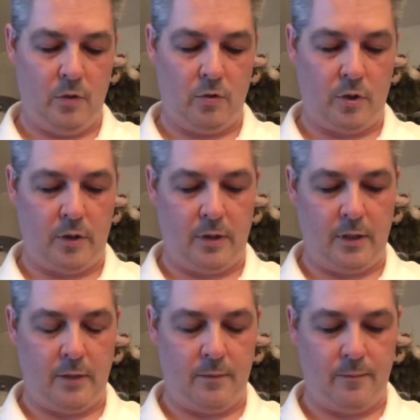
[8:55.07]
try to think
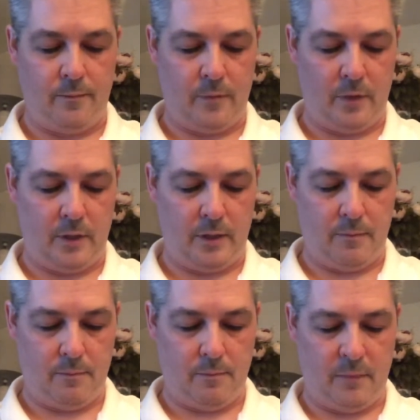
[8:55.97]
now,
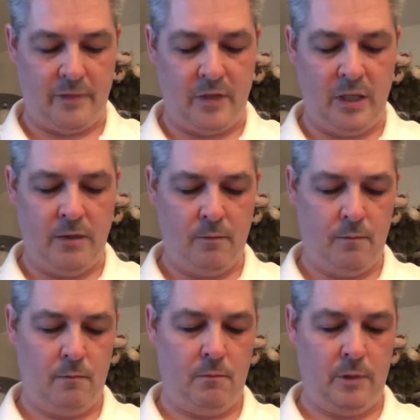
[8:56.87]
17,
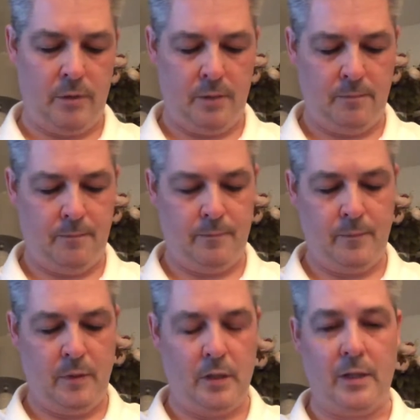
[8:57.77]
maybe?
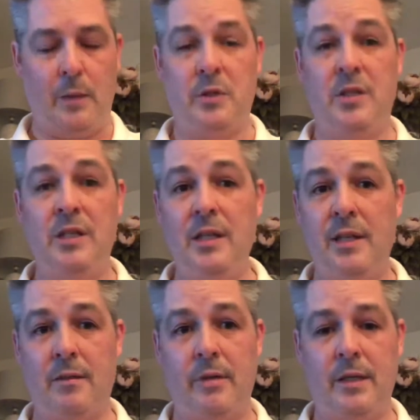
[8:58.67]
And that was a
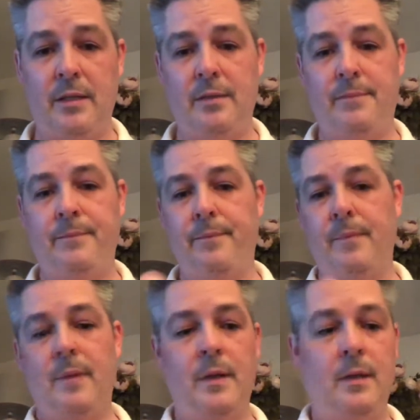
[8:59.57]
senior race.
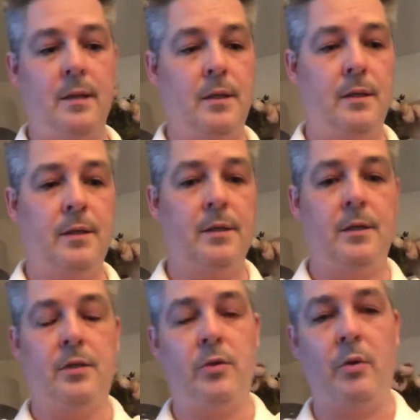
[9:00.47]

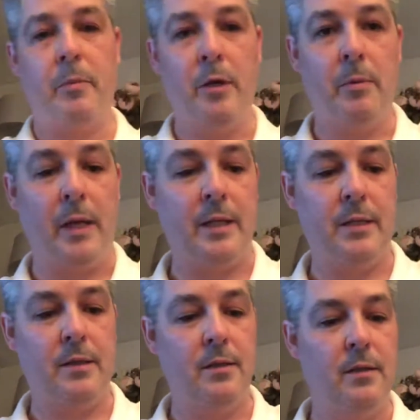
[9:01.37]
So I would have been up
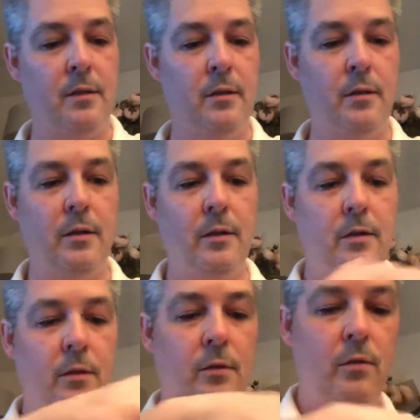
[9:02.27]
against
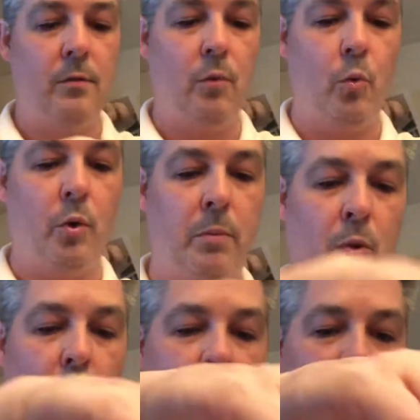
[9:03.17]
old
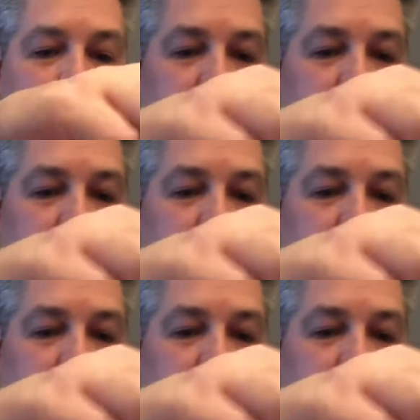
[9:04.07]
blokes.